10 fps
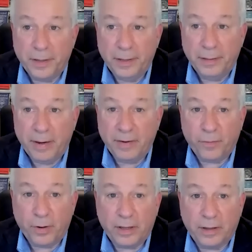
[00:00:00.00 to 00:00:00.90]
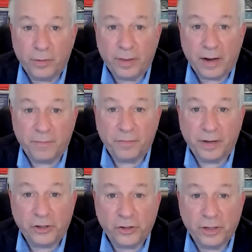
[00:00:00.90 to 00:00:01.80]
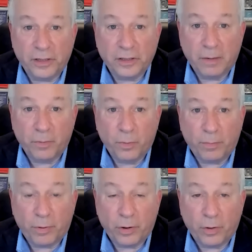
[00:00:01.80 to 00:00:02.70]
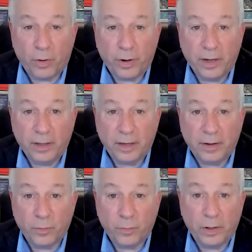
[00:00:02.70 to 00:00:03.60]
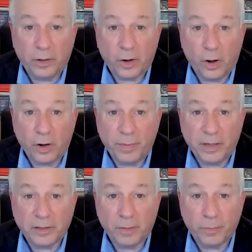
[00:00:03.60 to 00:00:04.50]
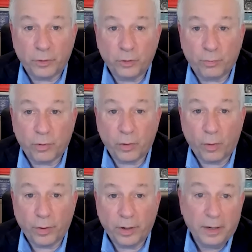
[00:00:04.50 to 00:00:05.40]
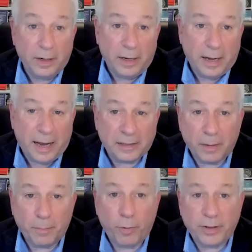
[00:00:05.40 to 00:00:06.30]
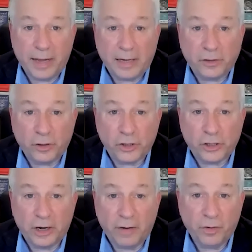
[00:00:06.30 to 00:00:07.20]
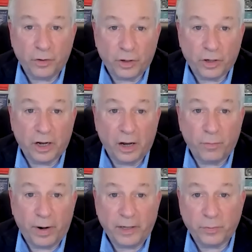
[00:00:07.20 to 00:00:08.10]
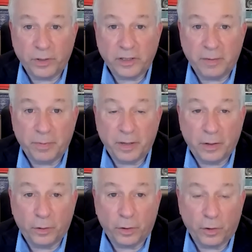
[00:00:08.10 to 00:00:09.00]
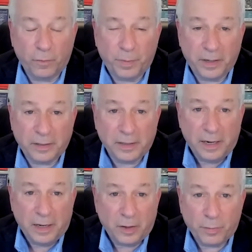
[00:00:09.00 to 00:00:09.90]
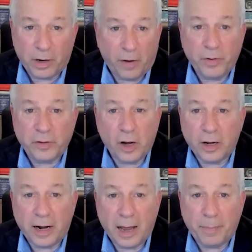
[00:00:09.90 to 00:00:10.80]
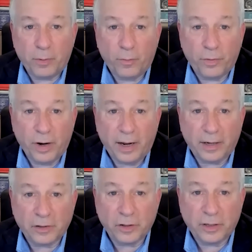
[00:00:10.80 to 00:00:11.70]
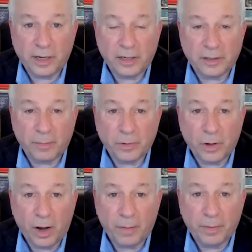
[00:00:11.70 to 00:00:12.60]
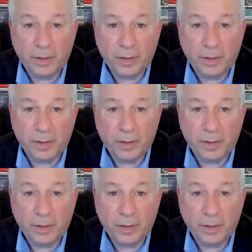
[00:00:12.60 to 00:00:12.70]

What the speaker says: made it very clear that inflation is number one priority. The real economy is number two priority. At some point, that's going to shift. They're going to cut rates, re-steepen the yield curve, but the recovery is not going to happen overnight. It's going to take some time